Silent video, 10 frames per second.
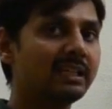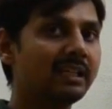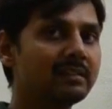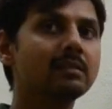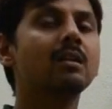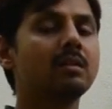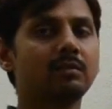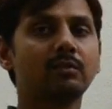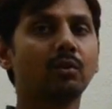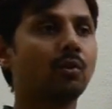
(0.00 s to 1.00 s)
degrees.
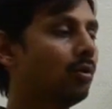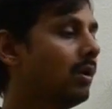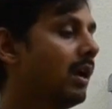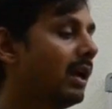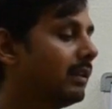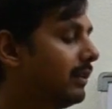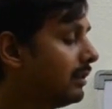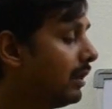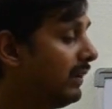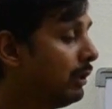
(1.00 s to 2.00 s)
So this is
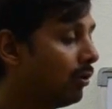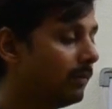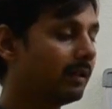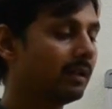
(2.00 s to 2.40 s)
how we know